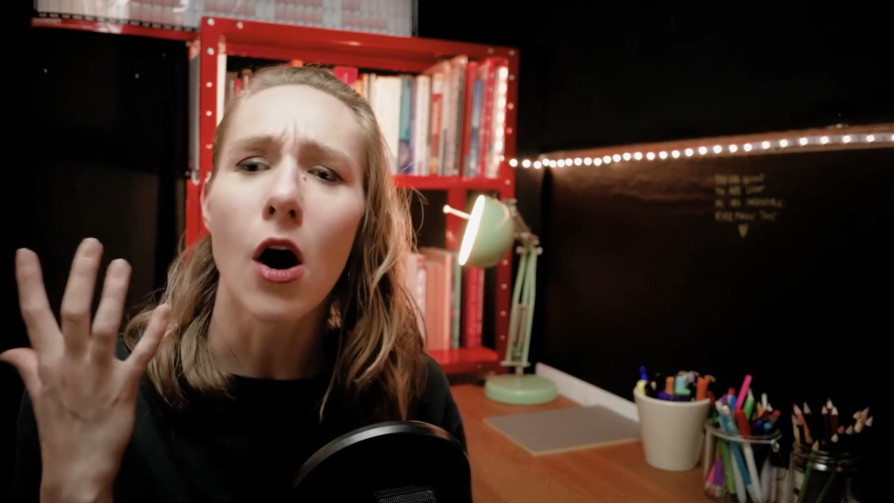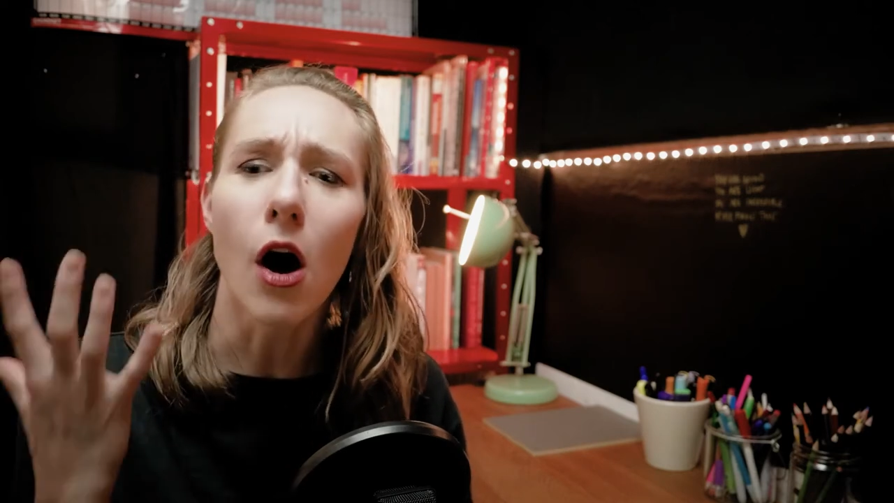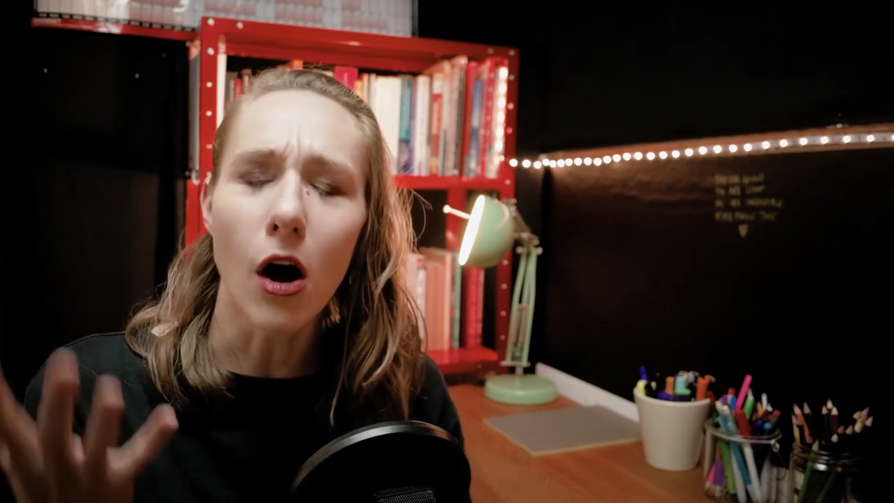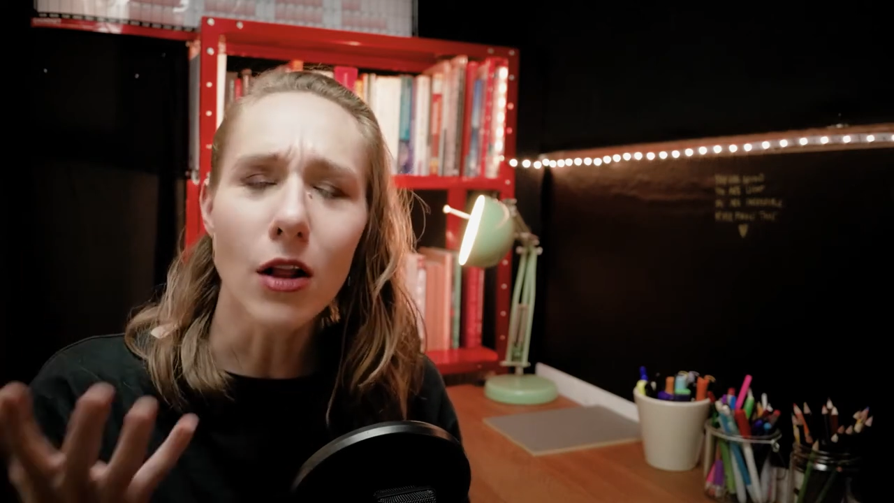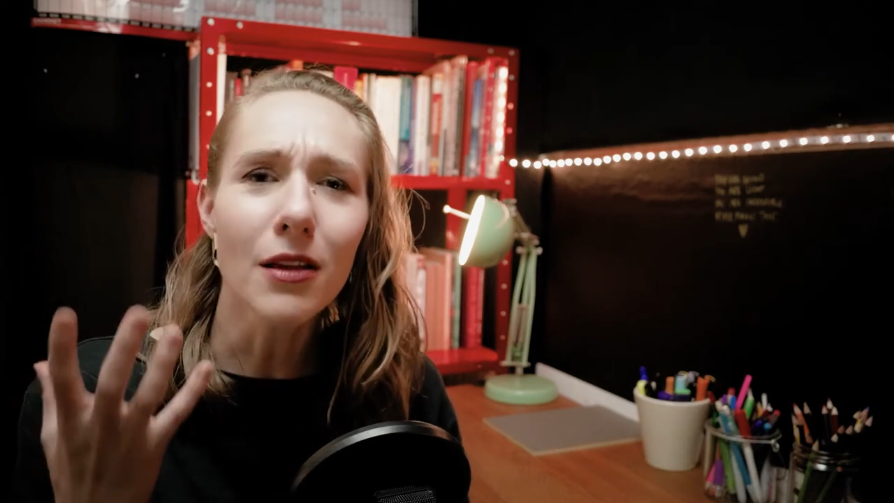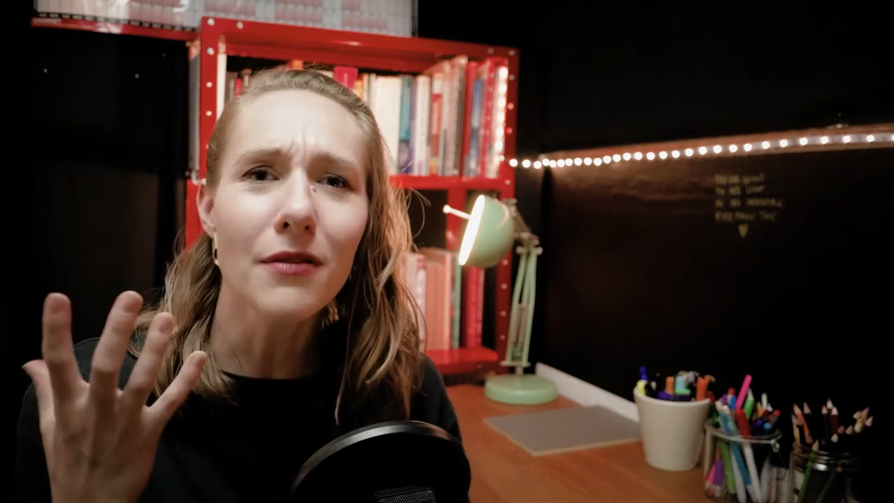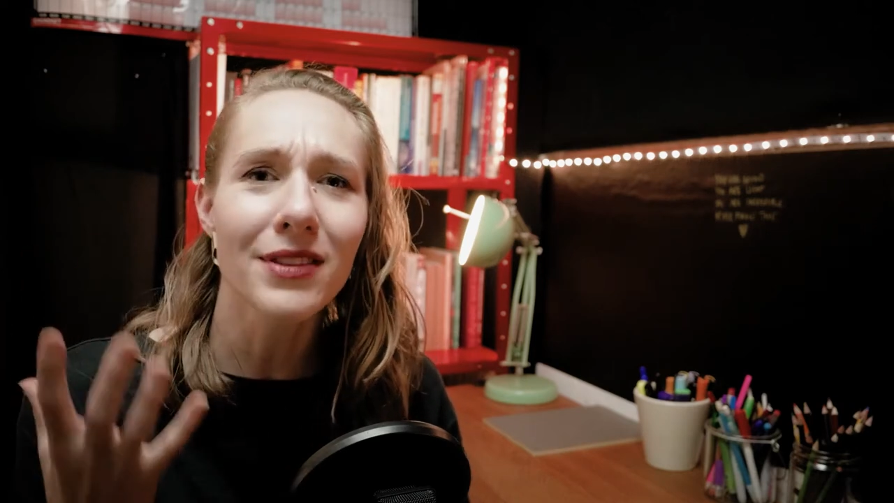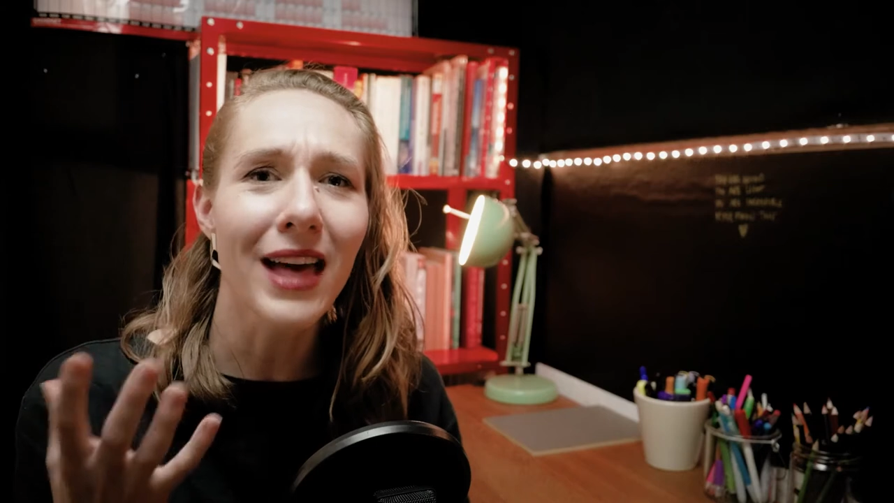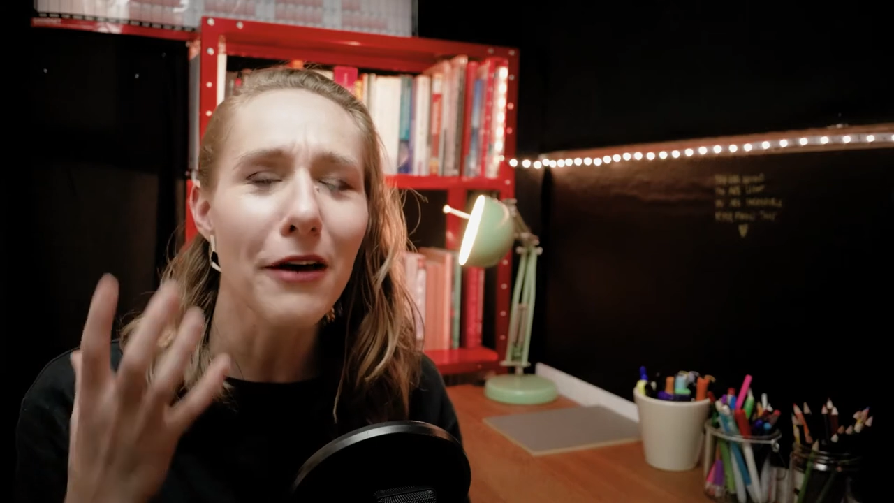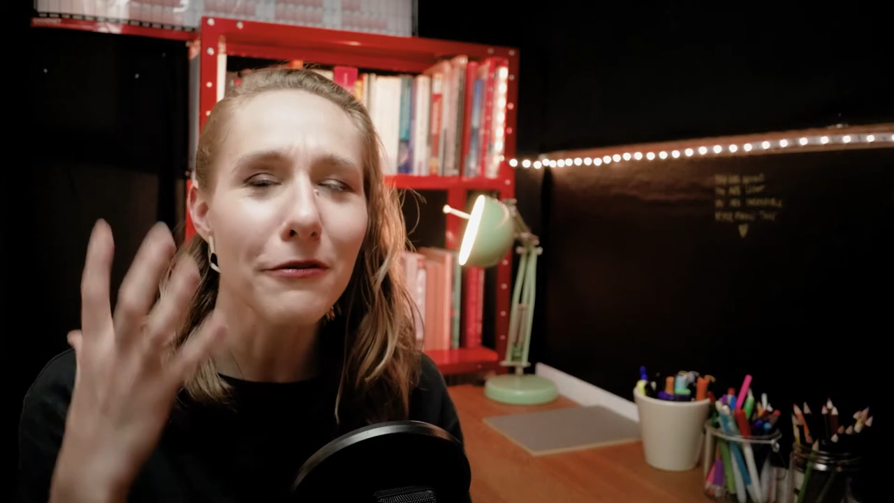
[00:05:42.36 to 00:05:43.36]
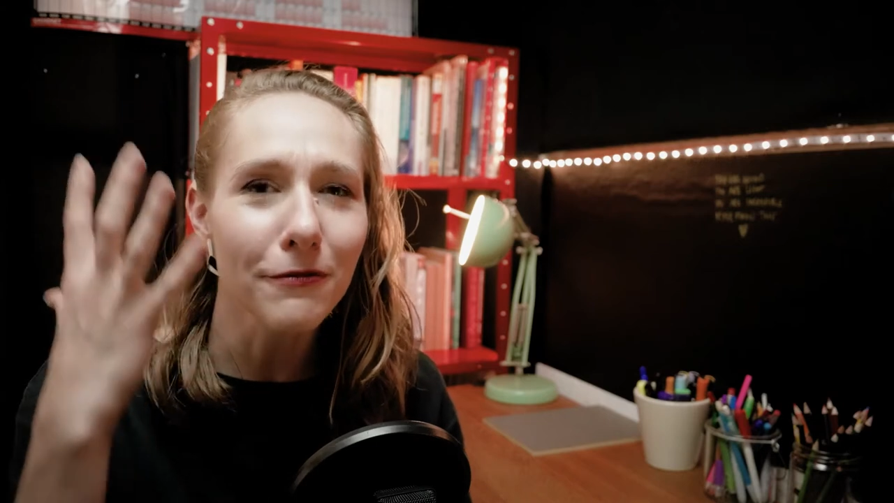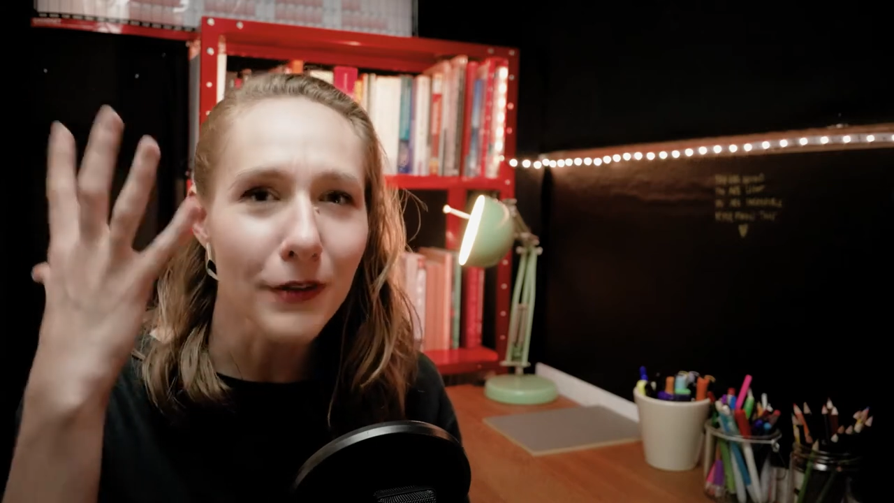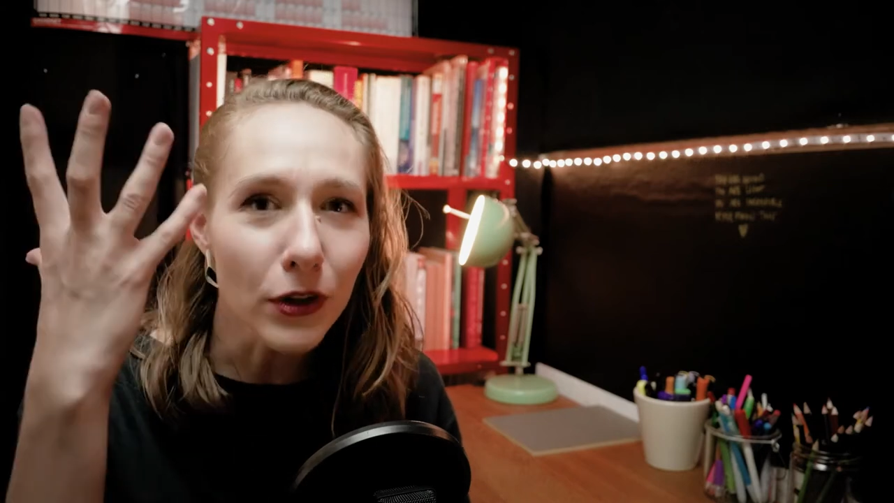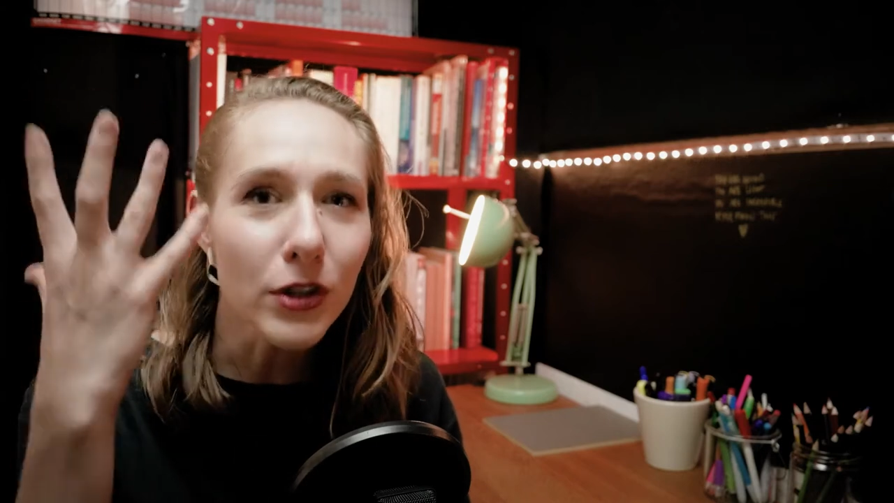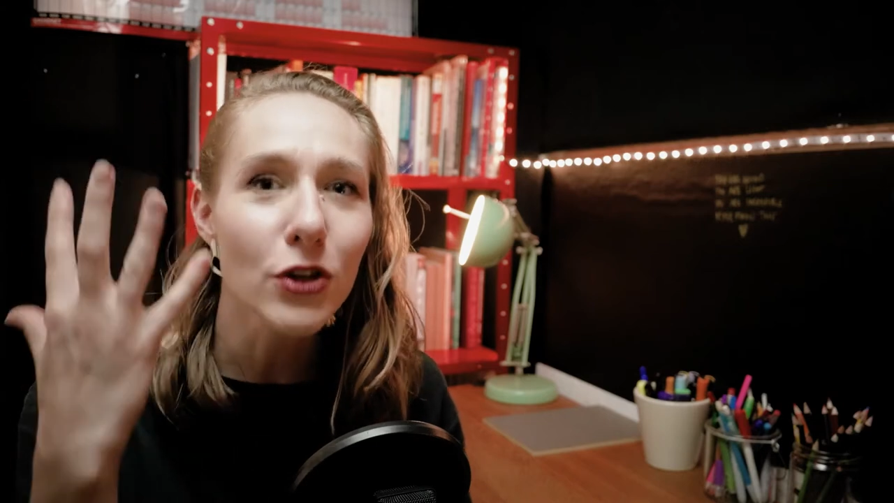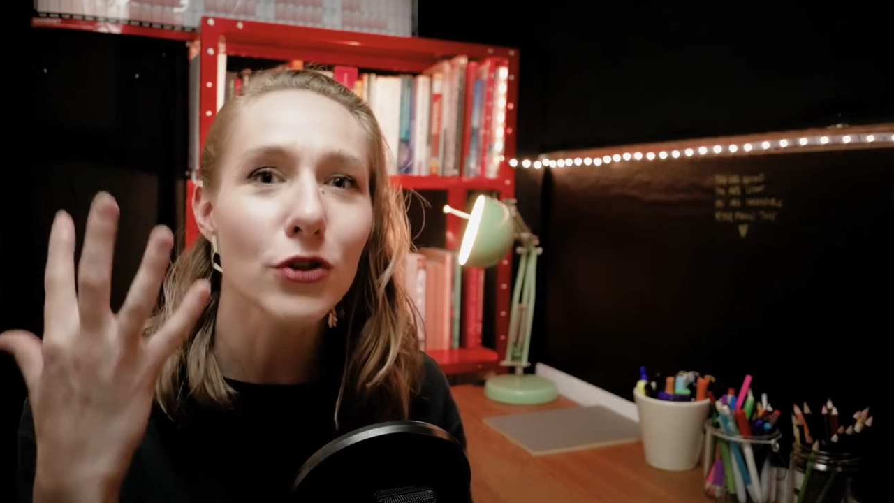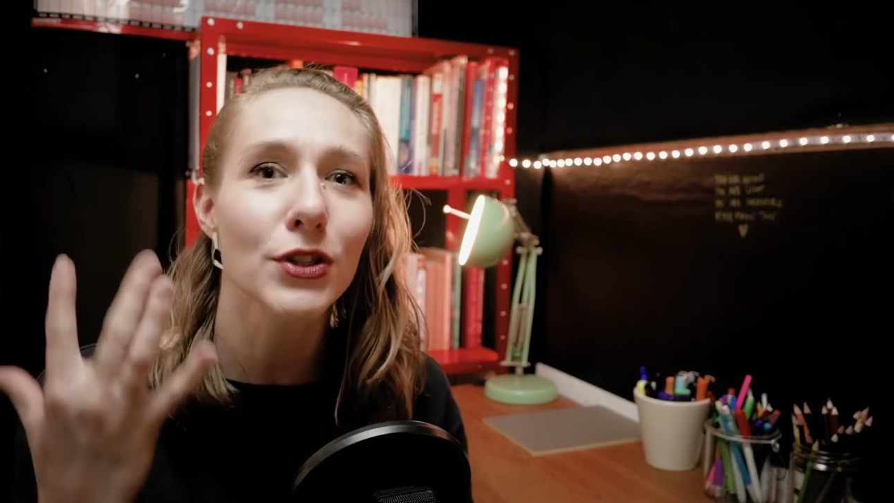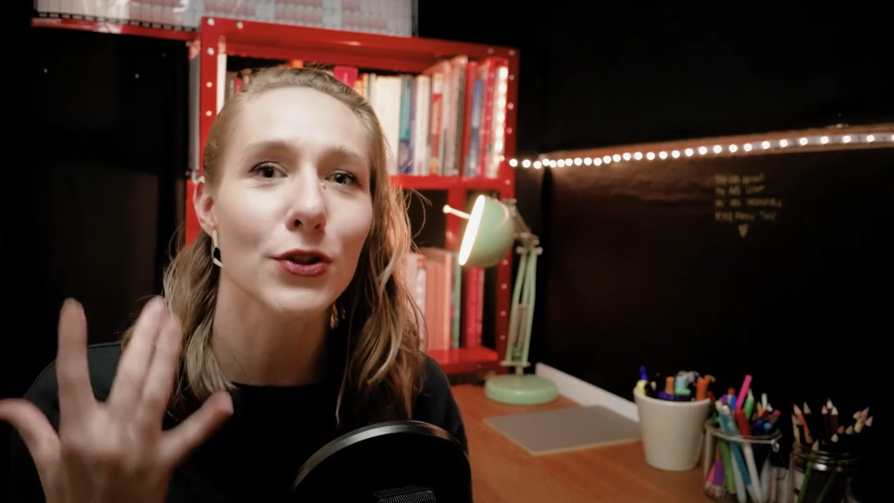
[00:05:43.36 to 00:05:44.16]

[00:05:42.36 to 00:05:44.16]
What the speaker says: all of that filters